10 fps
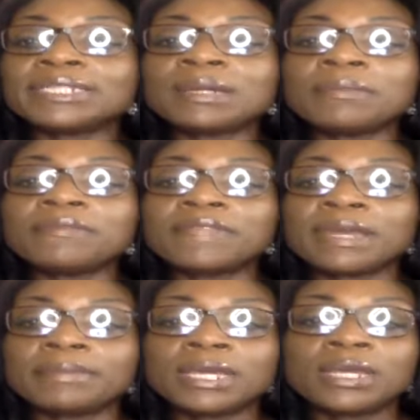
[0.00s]
Some of
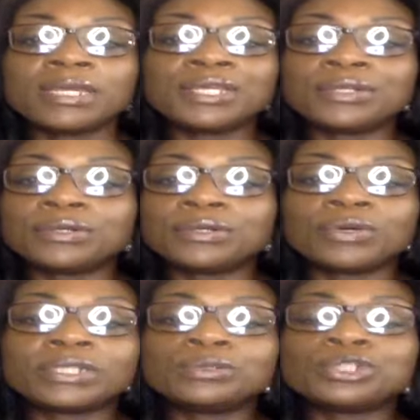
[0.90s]
them, you know,
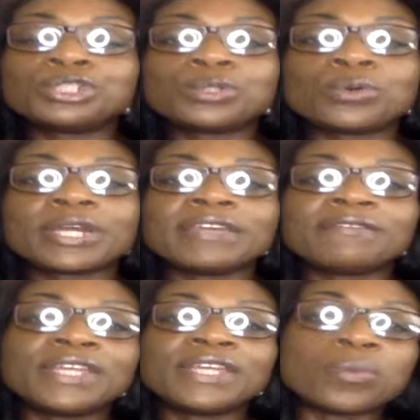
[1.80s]
weren't too sure
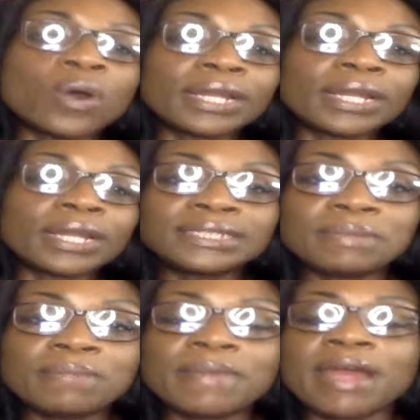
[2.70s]
if they wanted to
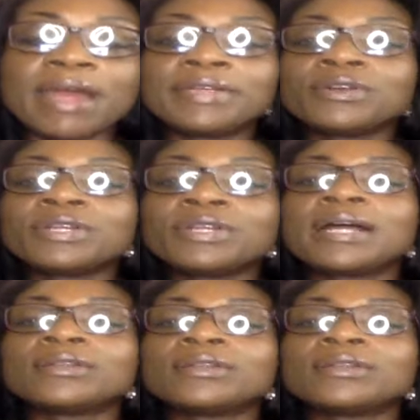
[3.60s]
be married or not,